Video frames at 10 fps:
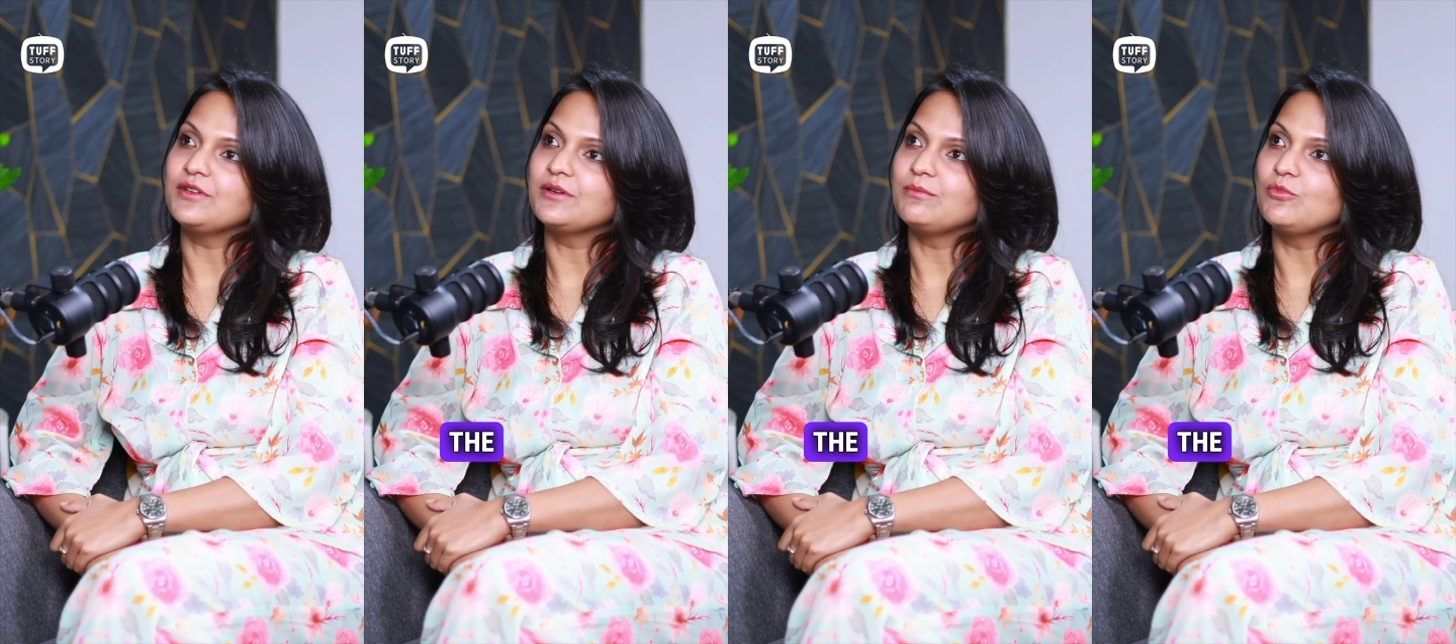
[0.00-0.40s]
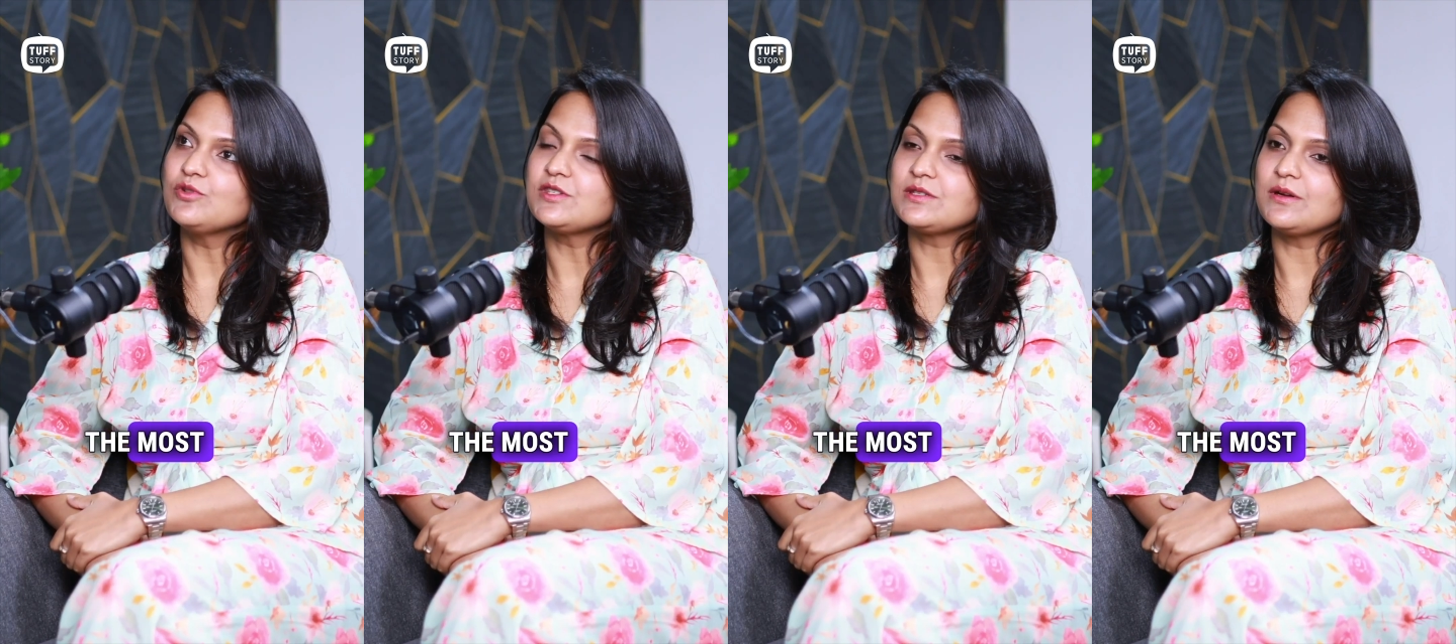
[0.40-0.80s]
The
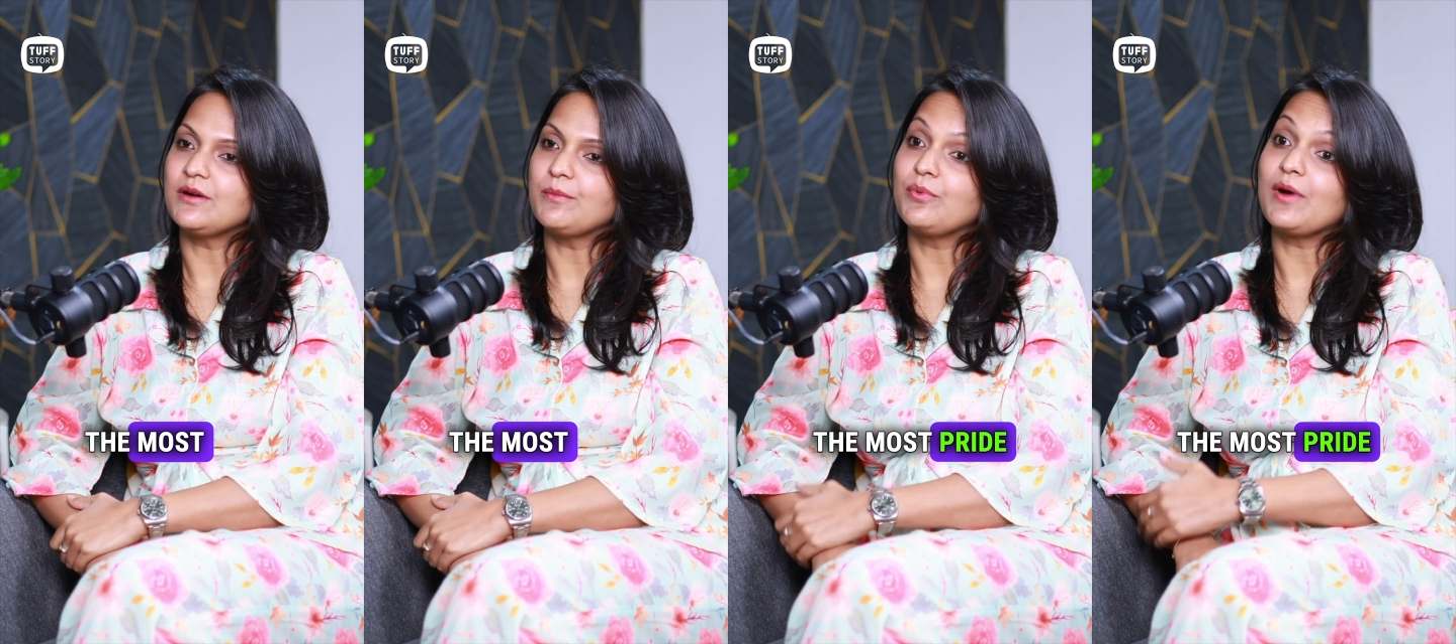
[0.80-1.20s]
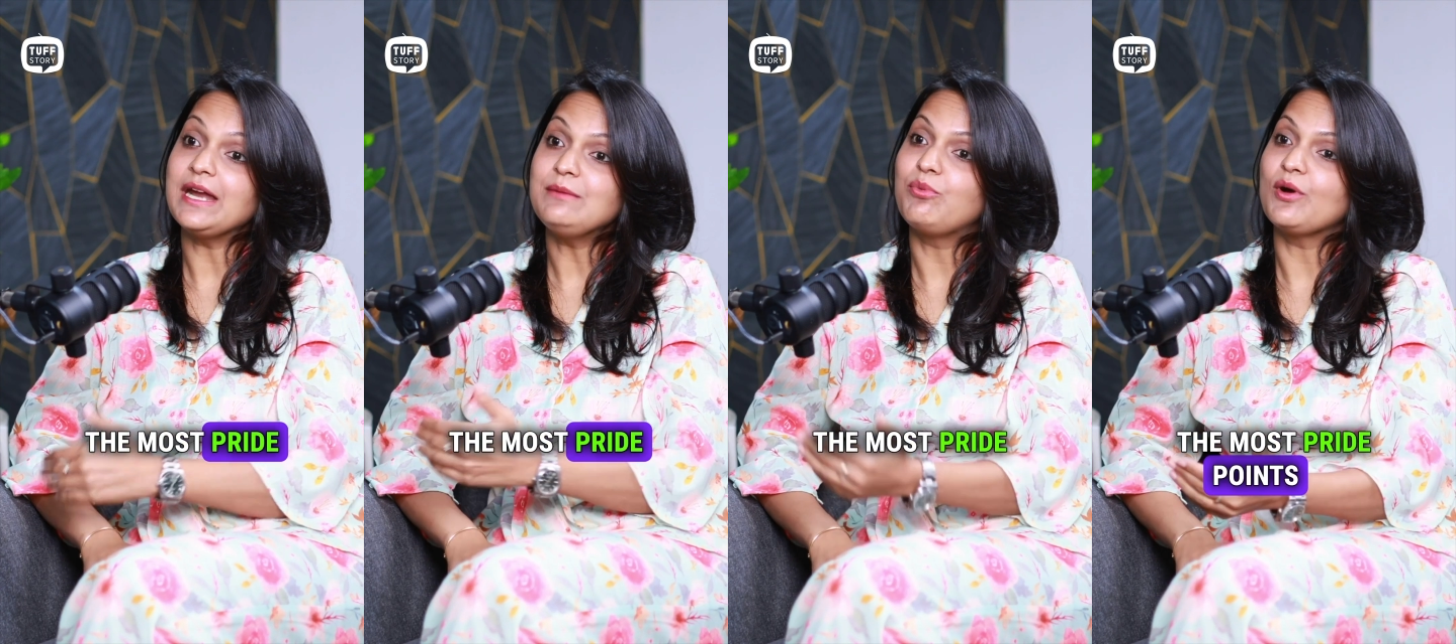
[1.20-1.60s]
most
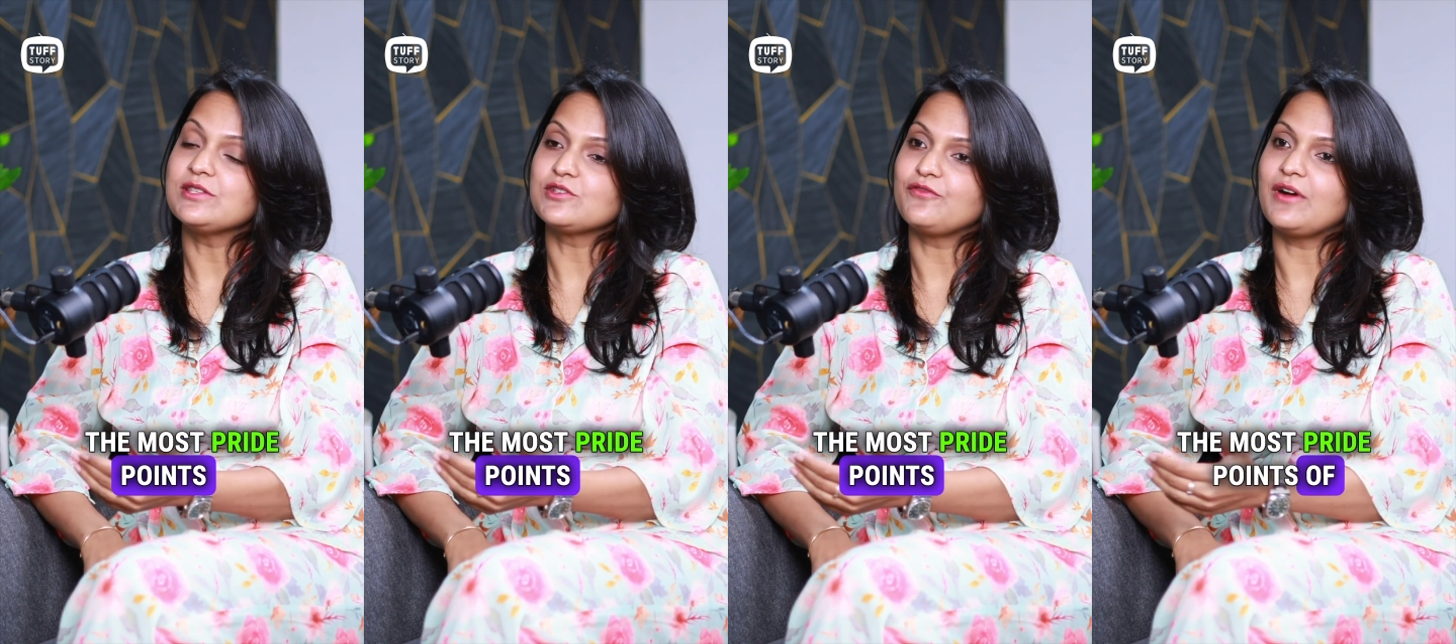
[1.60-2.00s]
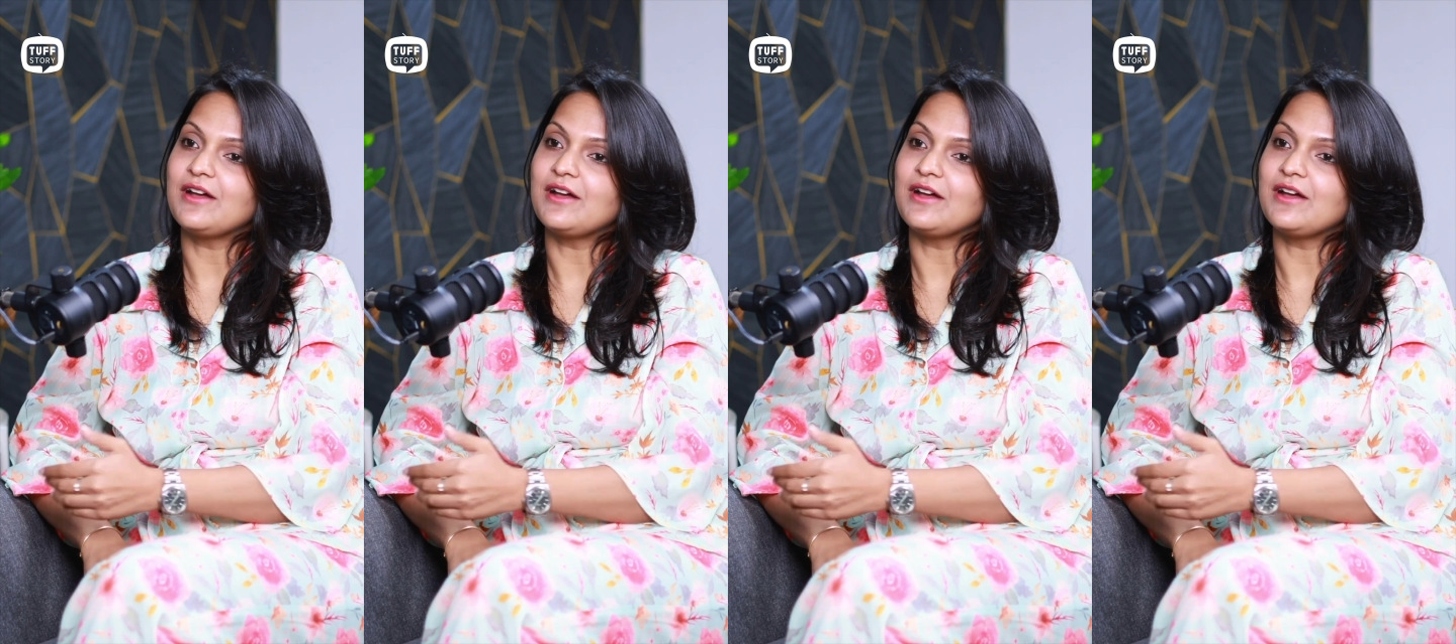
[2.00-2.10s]
bright points of